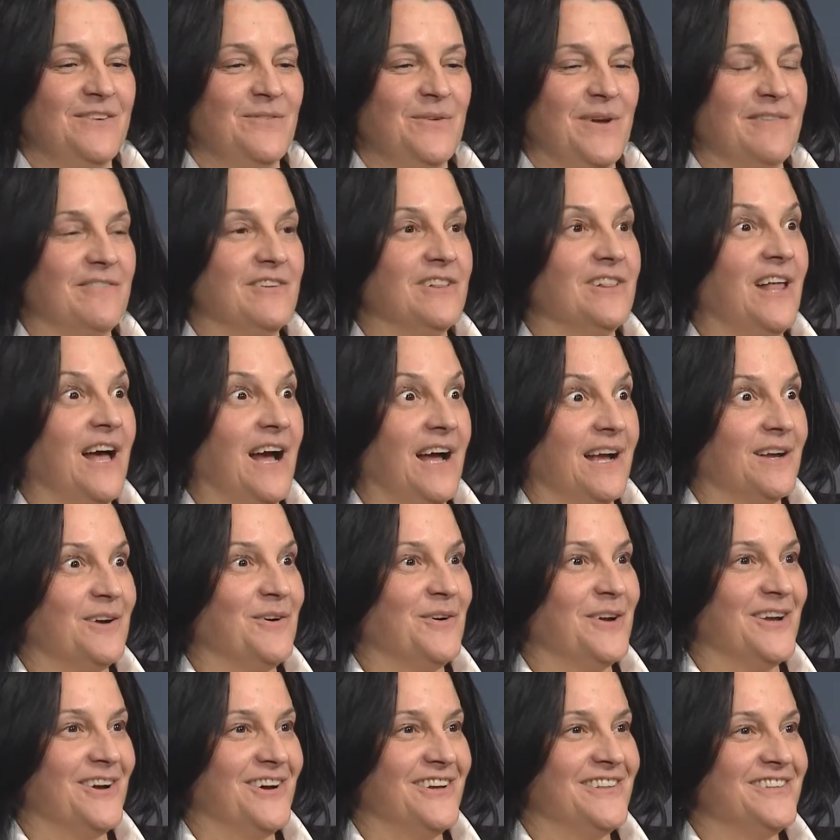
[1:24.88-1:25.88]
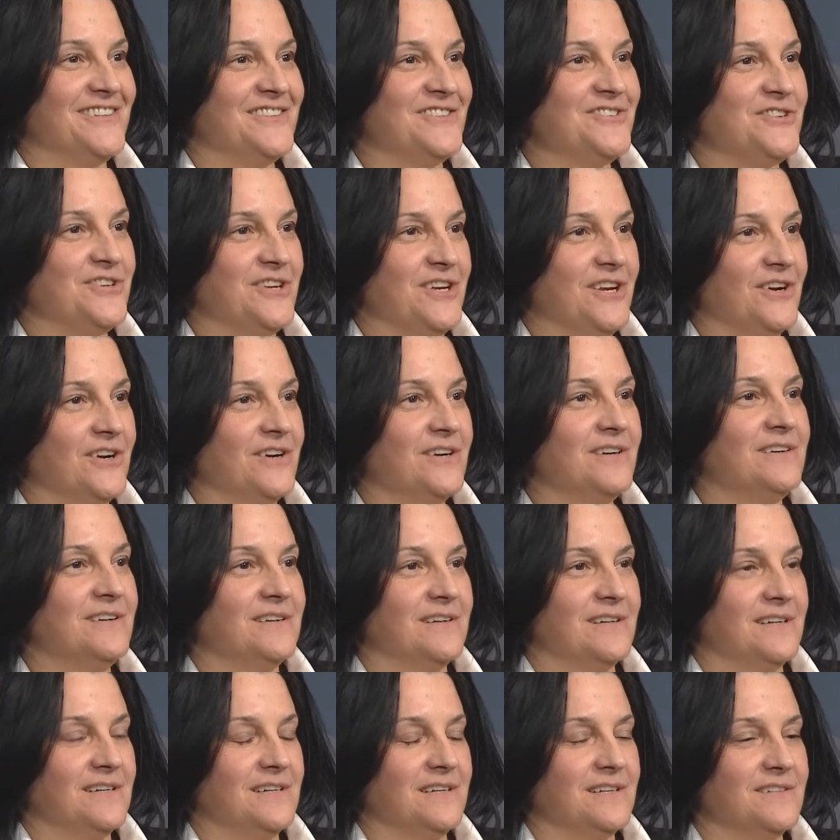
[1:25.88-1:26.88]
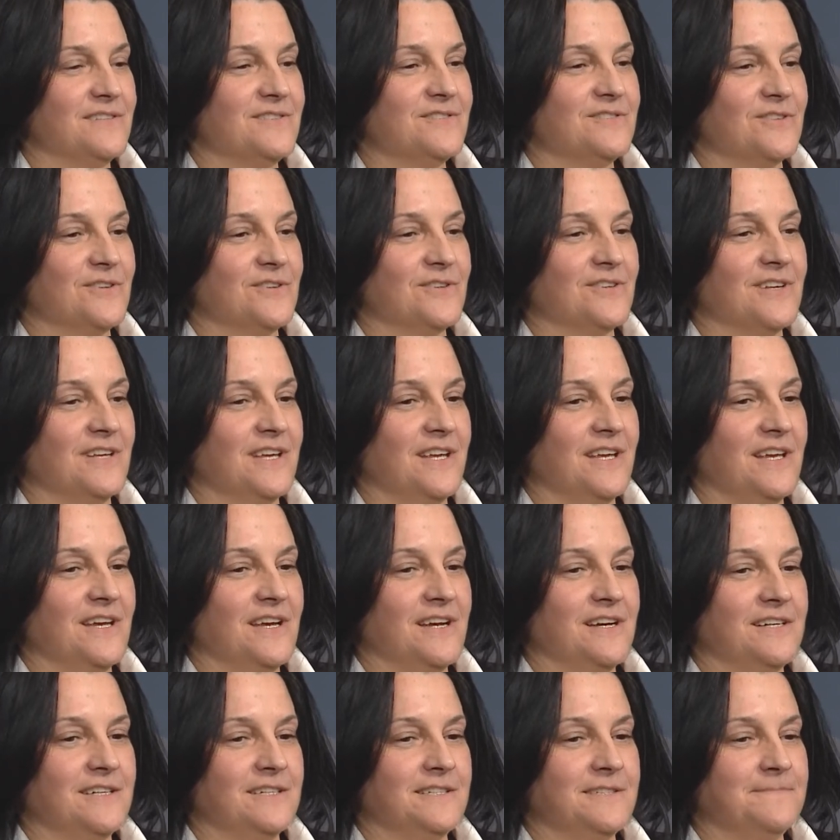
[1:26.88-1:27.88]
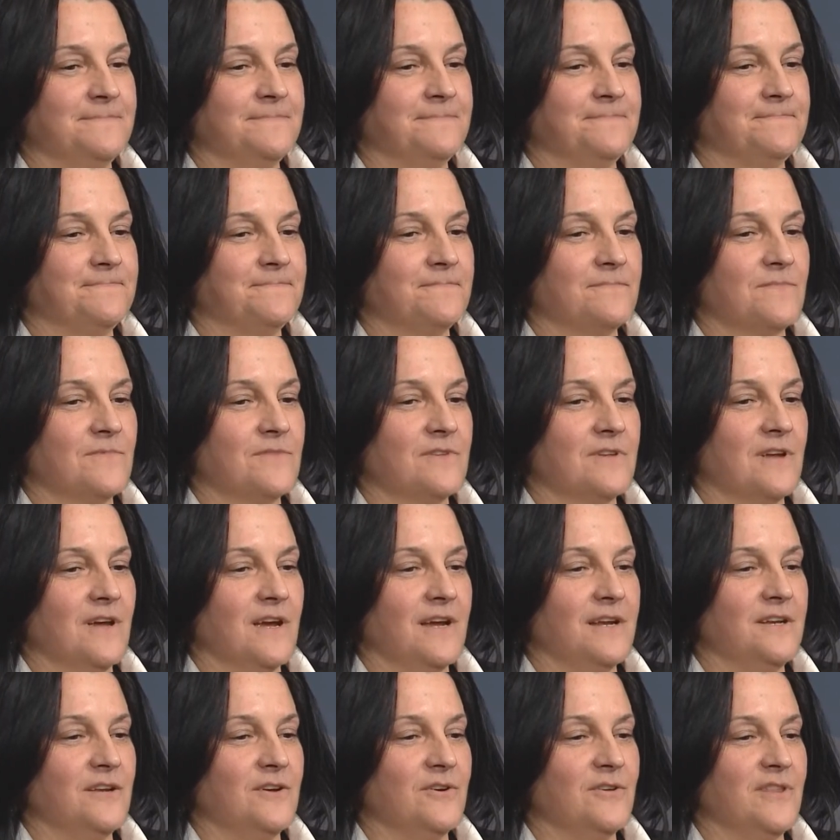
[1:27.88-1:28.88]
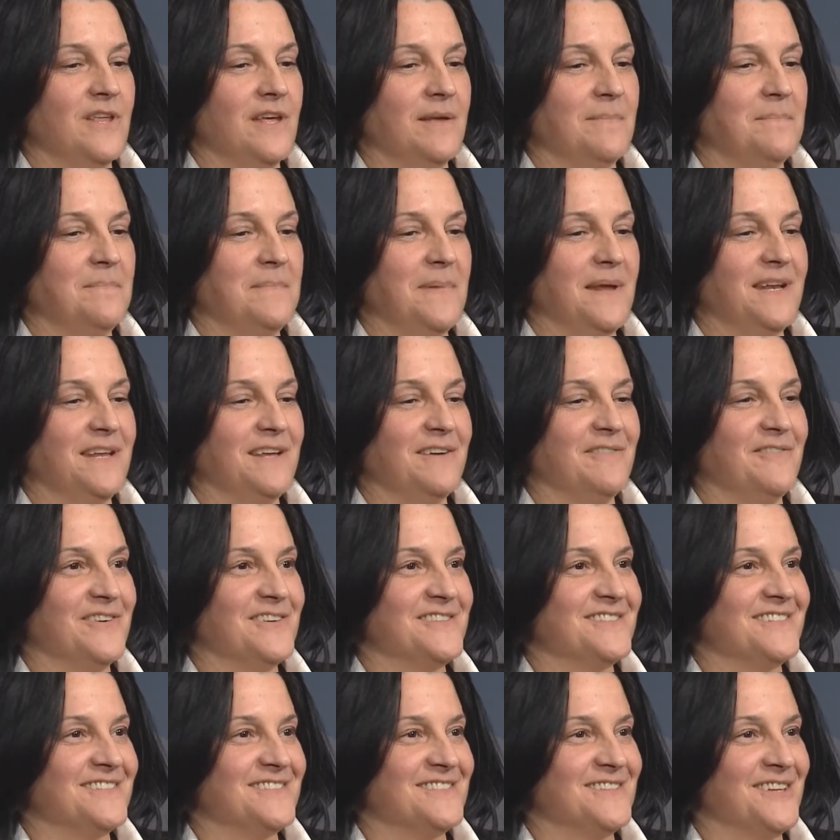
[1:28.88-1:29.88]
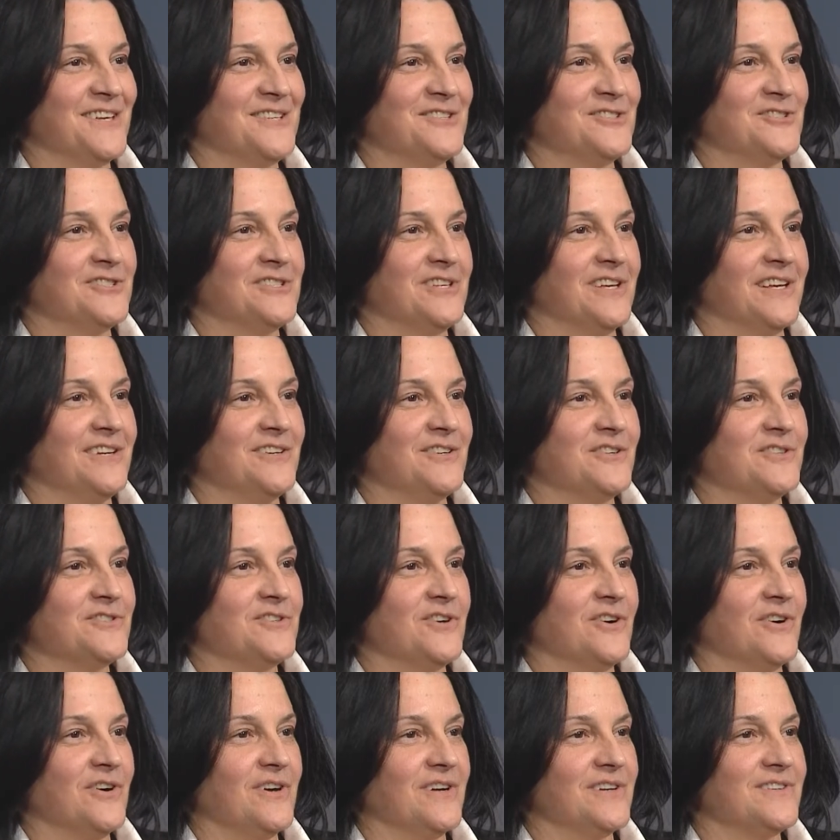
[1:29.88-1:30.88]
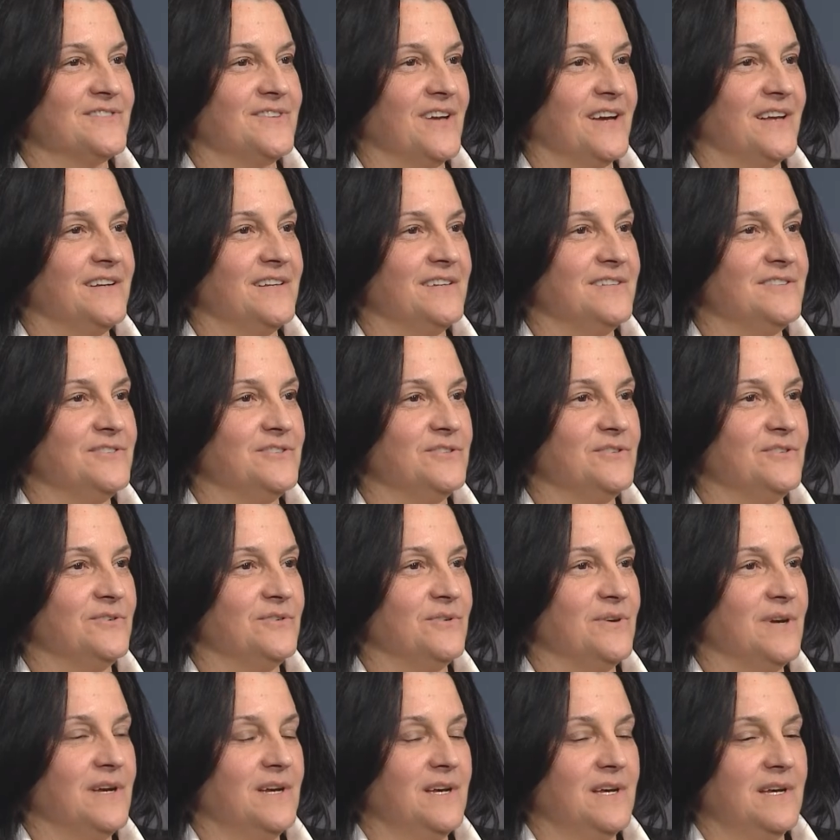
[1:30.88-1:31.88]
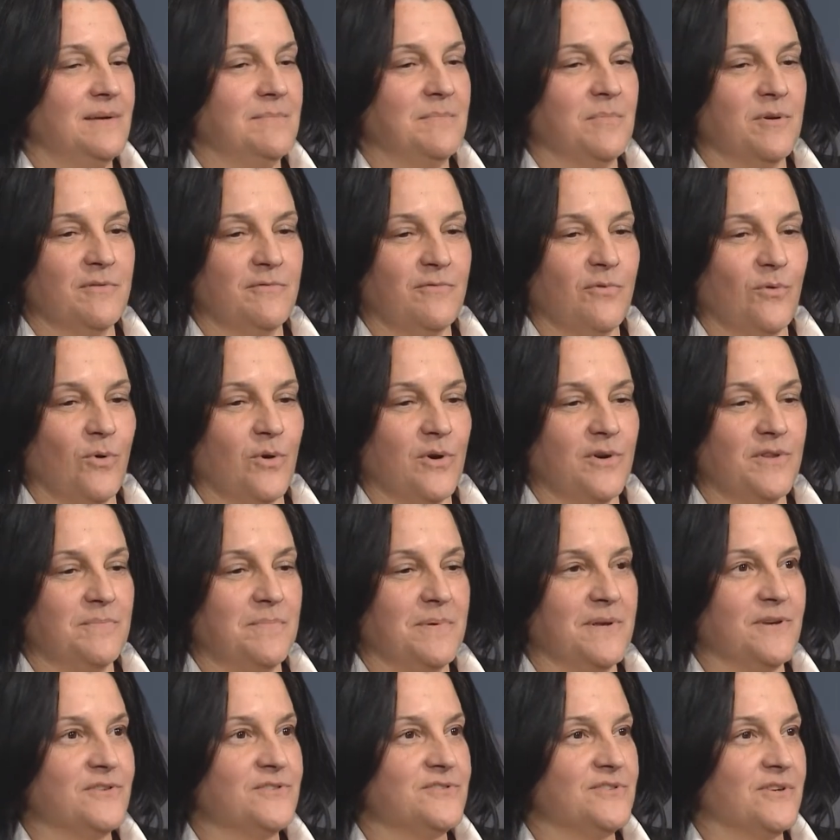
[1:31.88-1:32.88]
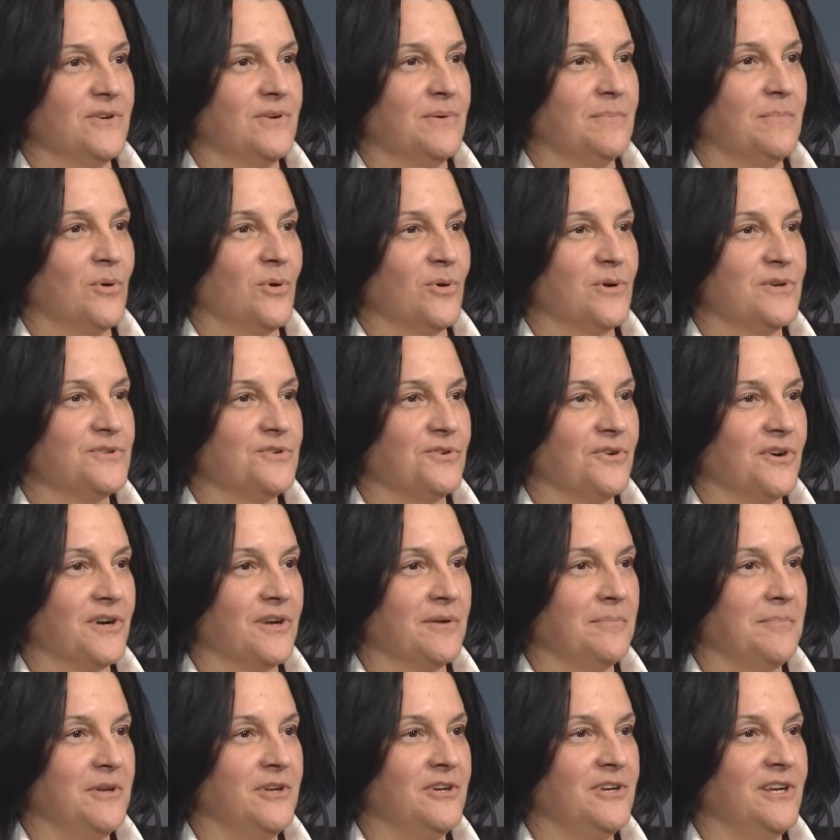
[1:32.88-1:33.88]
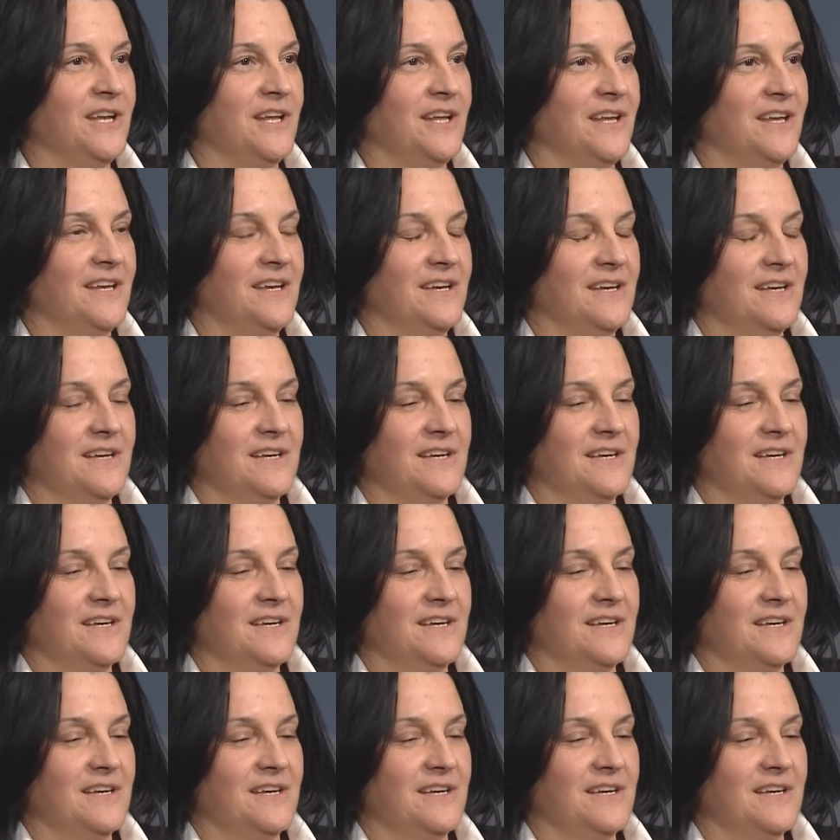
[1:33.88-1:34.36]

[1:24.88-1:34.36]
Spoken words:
We have a lot going on this year. Certainly, I know that many of us as legislators are excited to put forth bills that are important to our community.